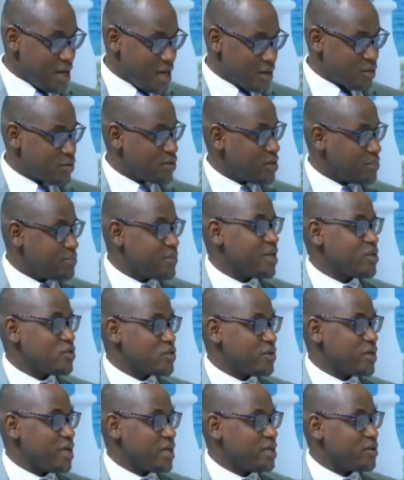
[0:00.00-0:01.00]
actually
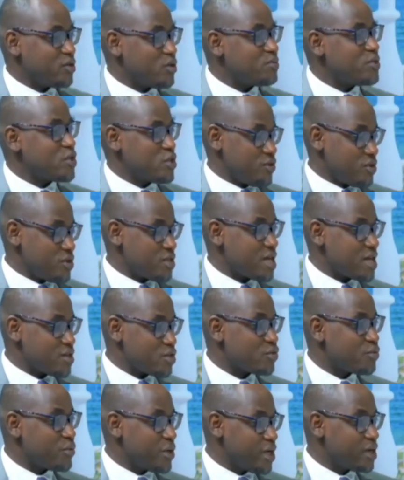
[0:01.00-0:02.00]
mentioned that the Commission is
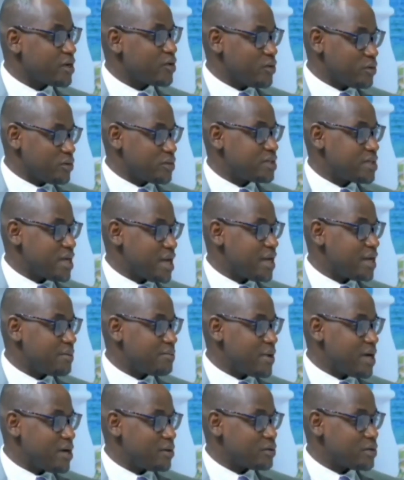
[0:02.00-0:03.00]
as well concerned
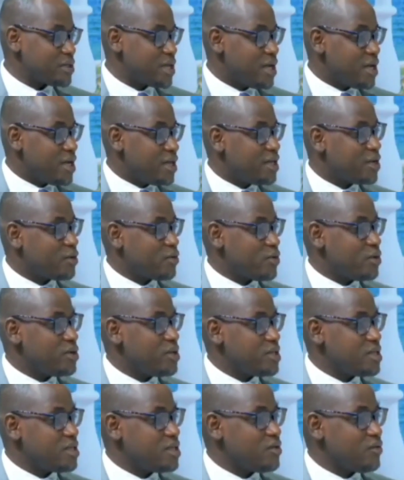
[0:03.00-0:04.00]
about the
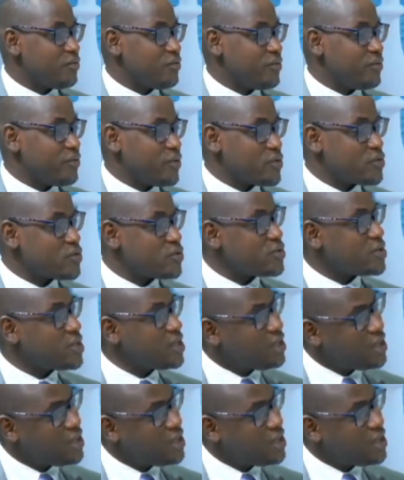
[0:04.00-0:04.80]
quality of the photos.